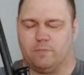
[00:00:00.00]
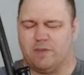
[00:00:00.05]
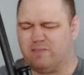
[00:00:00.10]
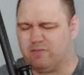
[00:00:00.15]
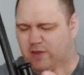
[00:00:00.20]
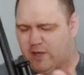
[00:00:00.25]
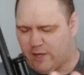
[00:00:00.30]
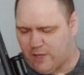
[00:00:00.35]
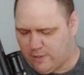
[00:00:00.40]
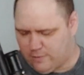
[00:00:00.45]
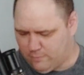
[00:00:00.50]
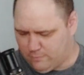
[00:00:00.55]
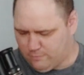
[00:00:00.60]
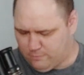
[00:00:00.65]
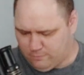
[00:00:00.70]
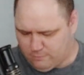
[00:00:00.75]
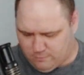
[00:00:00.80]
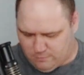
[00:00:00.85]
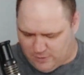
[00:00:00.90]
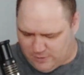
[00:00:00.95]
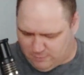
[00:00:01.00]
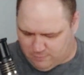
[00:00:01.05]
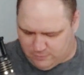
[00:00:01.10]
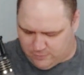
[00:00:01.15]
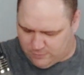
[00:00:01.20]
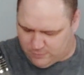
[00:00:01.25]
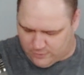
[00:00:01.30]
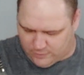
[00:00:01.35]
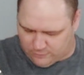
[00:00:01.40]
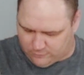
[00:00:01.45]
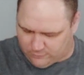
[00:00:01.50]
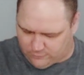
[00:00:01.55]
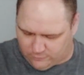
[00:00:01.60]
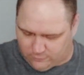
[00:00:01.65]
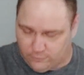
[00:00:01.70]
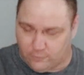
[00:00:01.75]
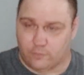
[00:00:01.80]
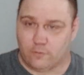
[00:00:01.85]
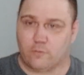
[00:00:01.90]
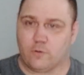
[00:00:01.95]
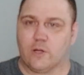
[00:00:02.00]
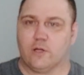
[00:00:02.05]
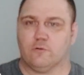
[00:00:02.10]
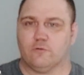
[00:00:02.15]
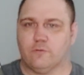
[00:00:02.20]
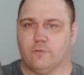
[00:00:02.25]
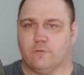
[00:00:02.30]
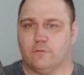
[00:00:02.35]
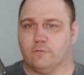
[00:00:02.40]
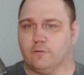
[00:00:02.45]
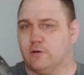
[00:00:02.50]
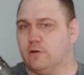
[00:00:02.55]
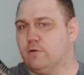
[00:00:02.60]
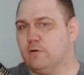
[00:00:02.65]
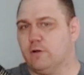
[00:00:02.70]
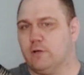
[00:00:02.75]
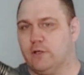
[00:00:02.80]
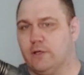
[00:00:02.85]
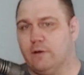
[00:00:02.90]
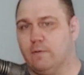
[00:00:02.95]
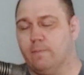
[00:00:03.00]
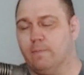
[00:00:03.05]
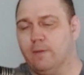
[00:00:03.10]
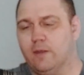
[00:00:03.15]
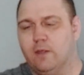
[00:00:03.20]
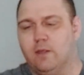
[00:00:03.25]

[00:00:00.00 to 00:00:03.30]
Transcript: I've got maybe like 600 rounds to this gun right now.